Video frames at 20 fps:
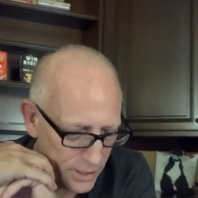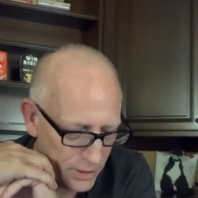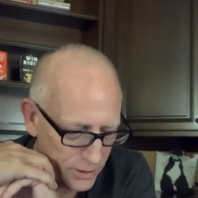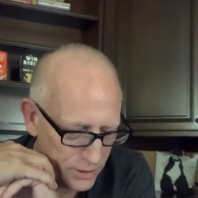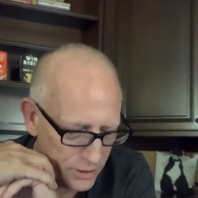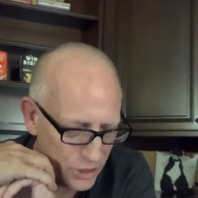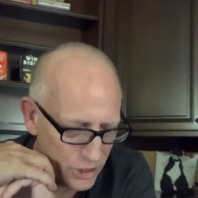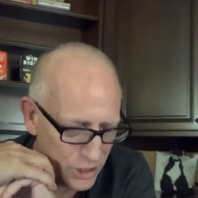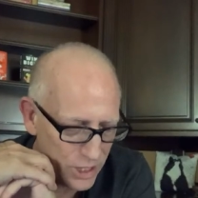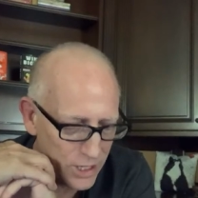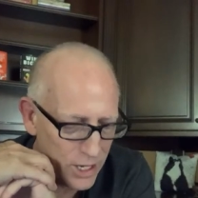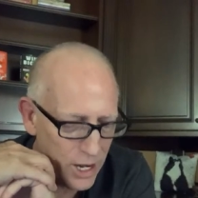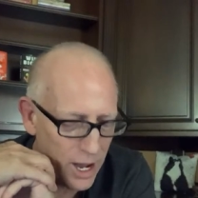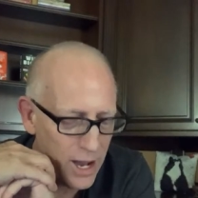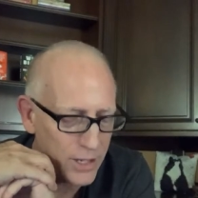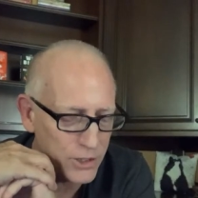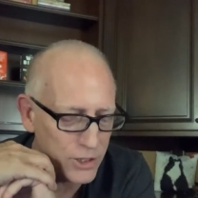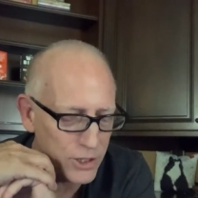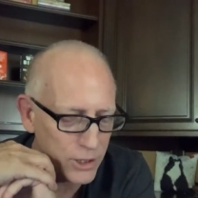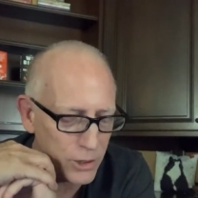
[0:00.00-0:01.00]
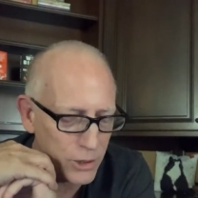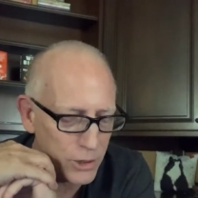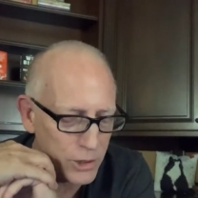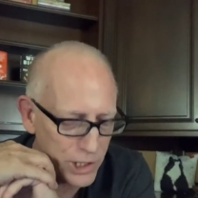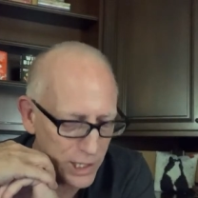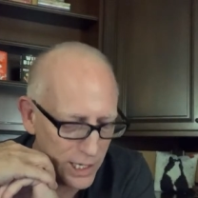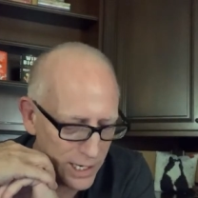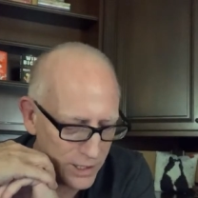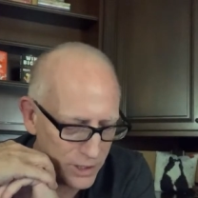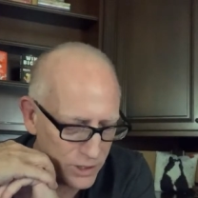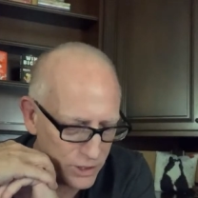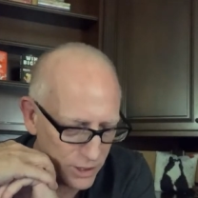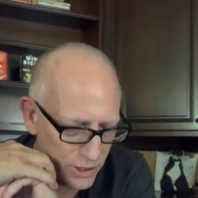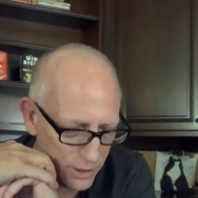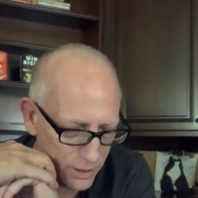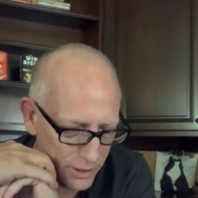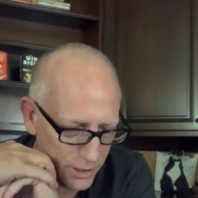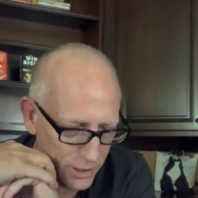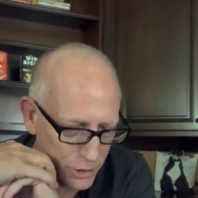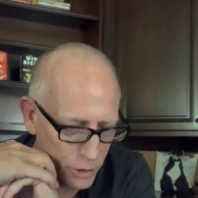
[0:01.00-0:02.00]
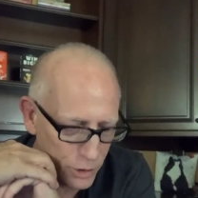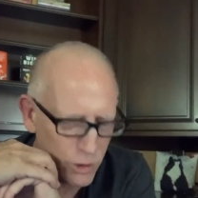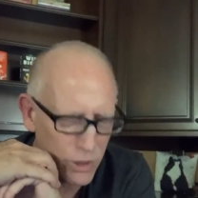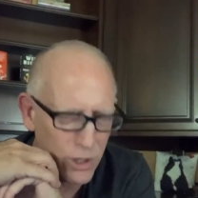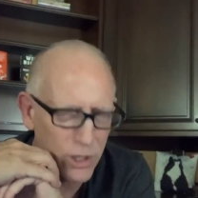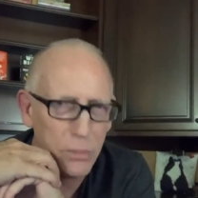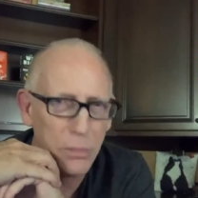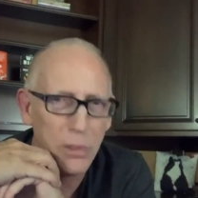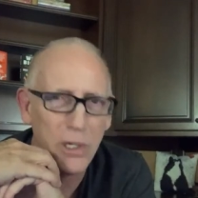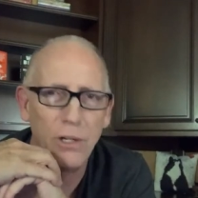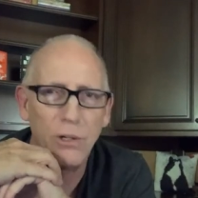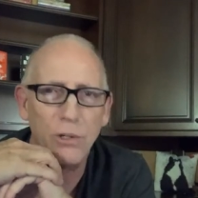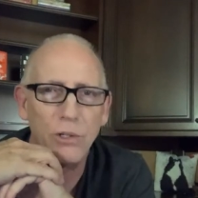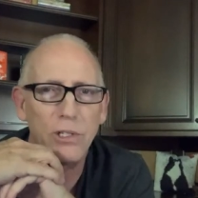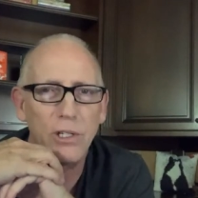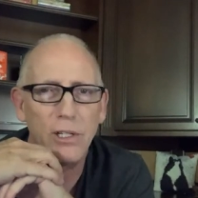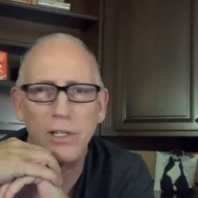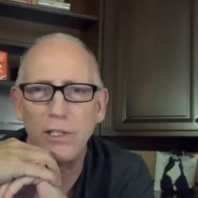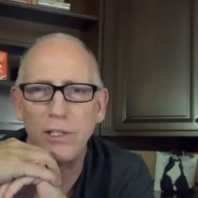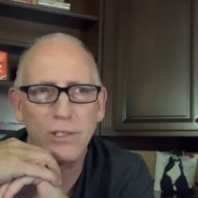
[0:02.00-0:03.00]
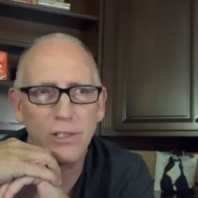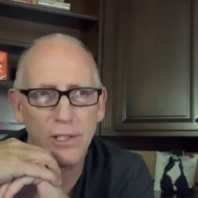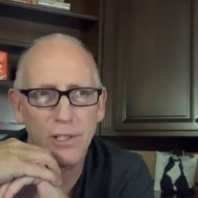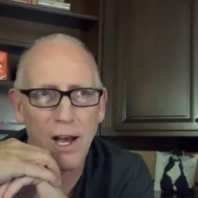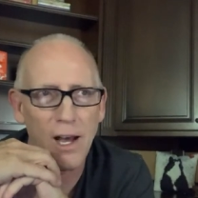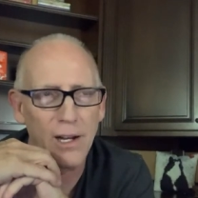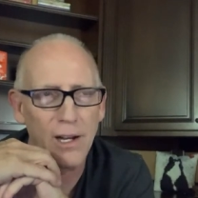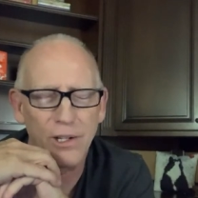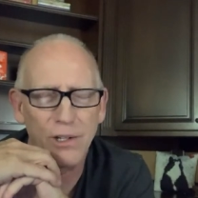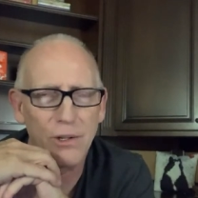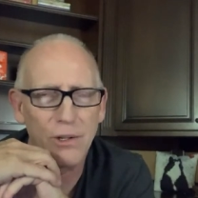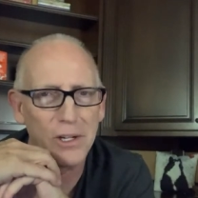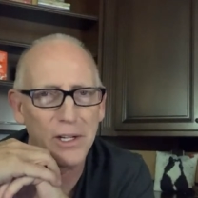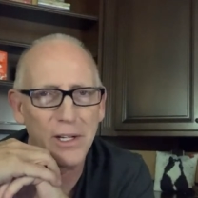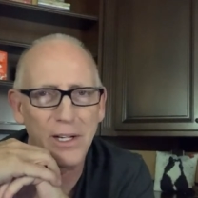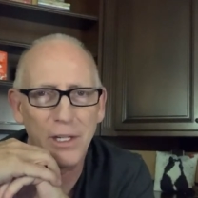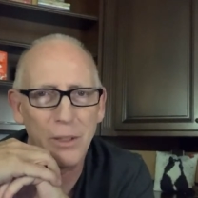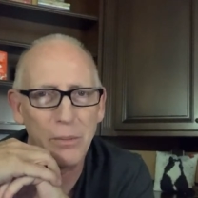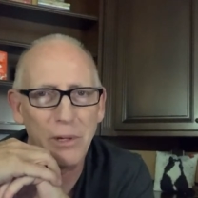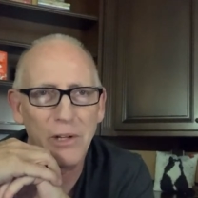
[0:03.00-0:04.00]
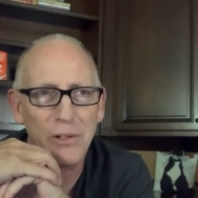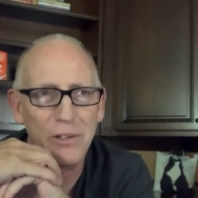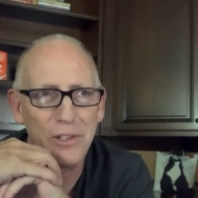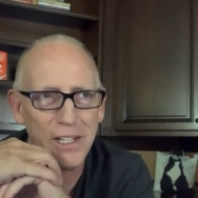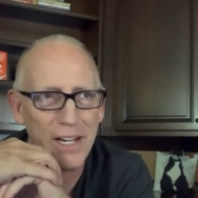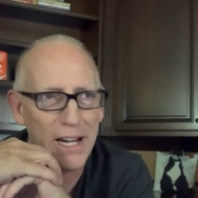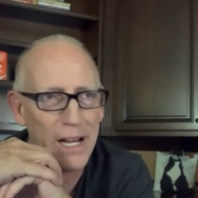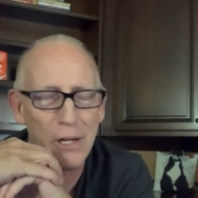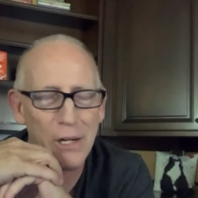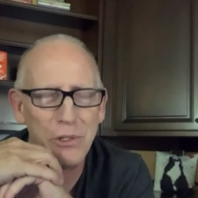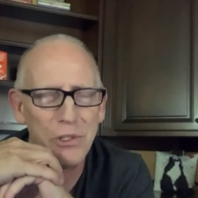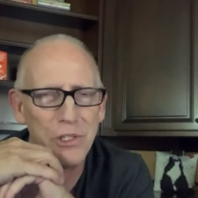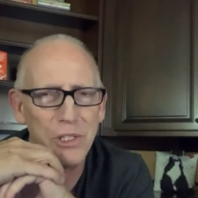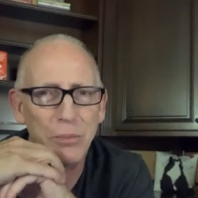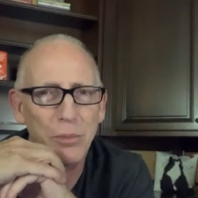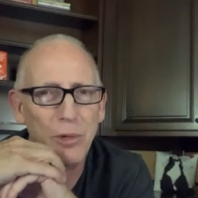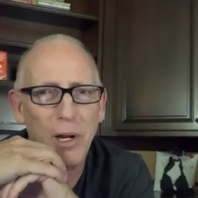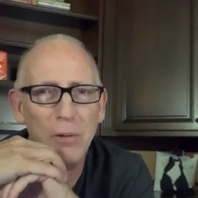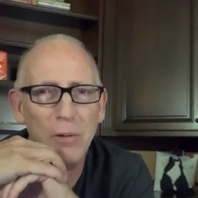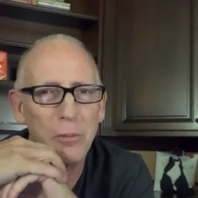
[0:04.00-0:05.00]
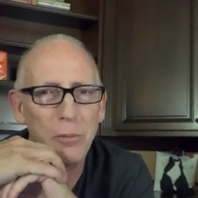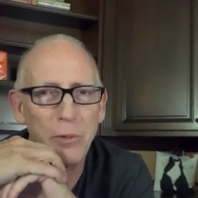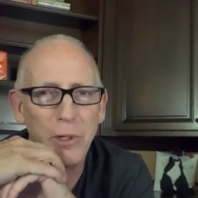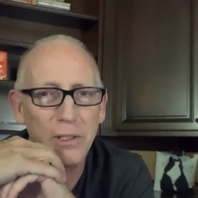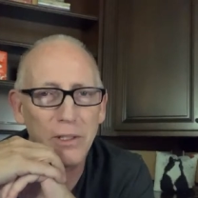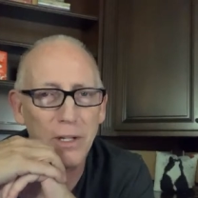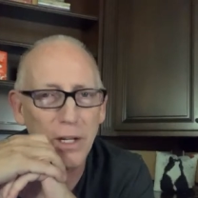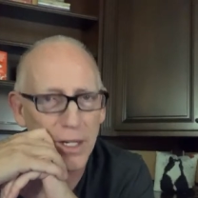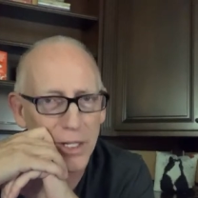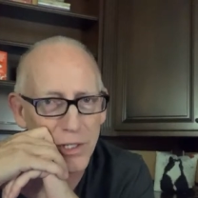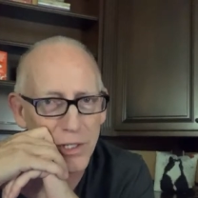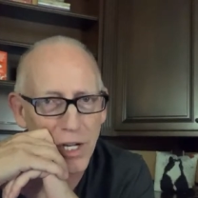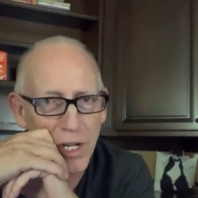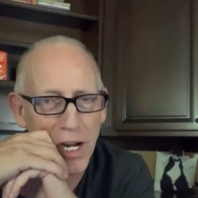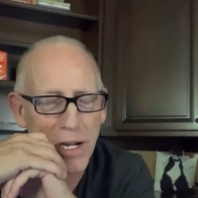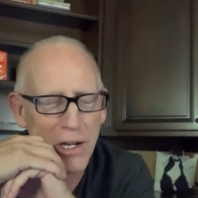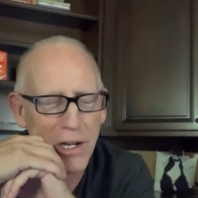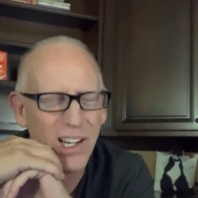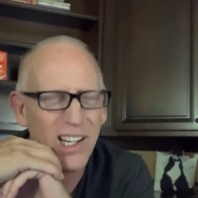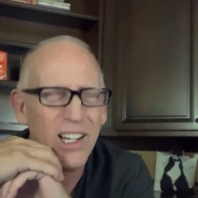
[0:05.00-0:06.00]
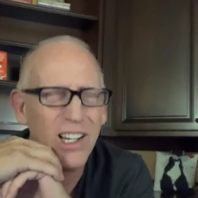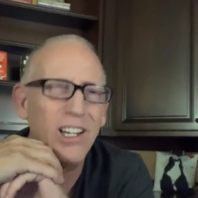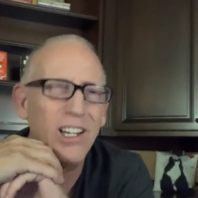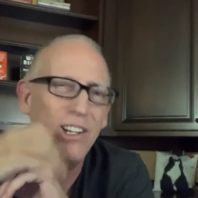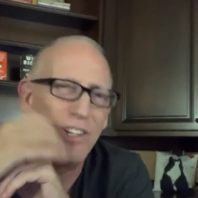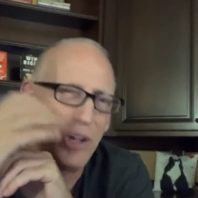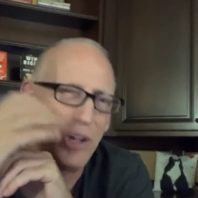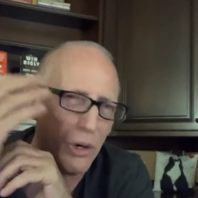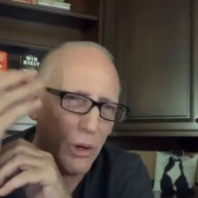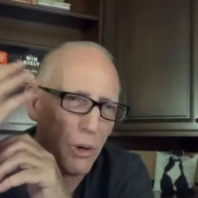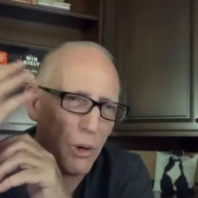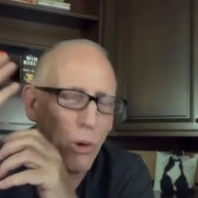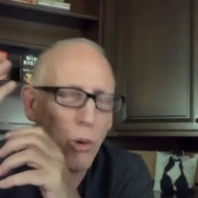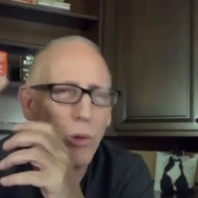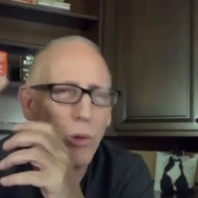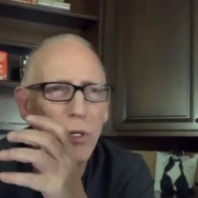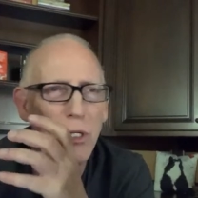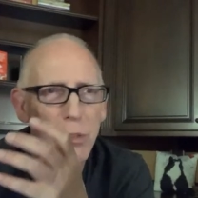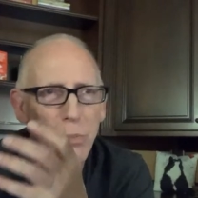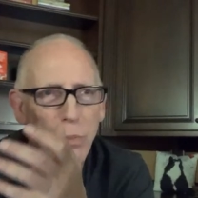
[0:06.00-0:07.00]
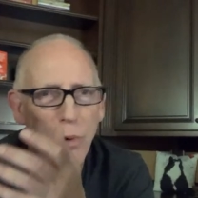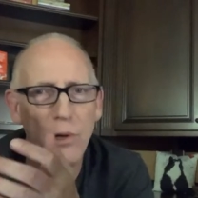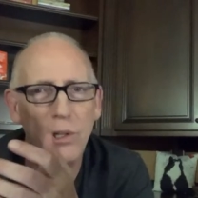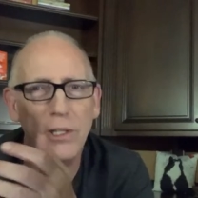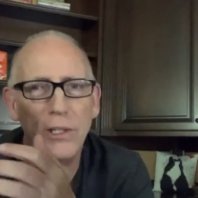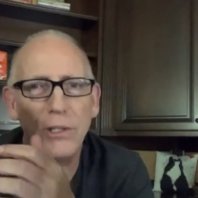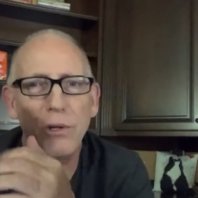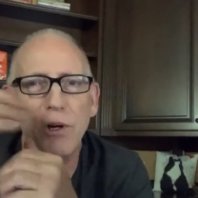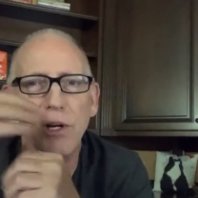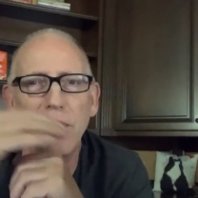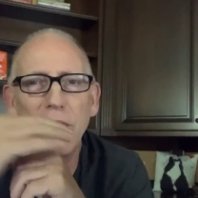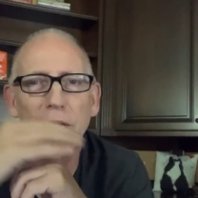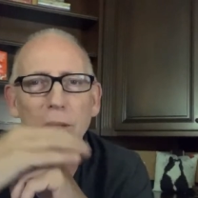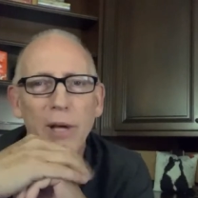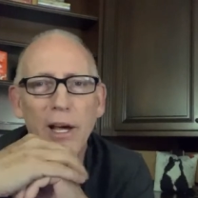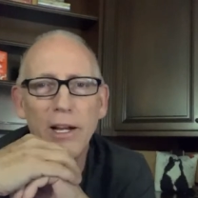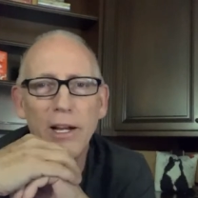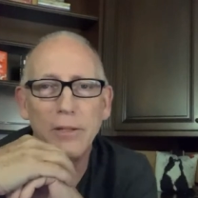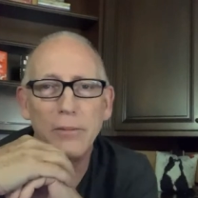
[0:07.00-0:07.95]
There's a non zero chance that Jordan Peterson is not talking about the energy problem in, in China or is partly talking about